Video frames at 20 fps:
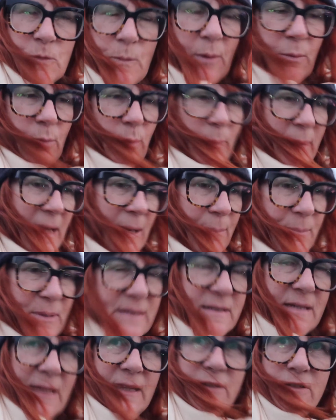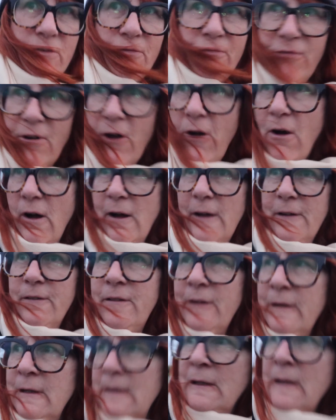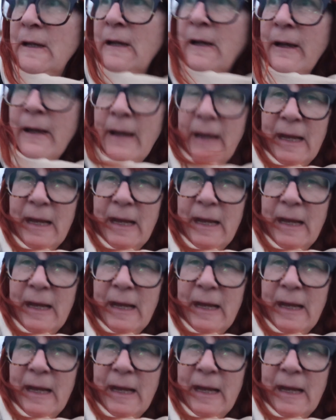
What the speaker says: probably up at 10 to 5.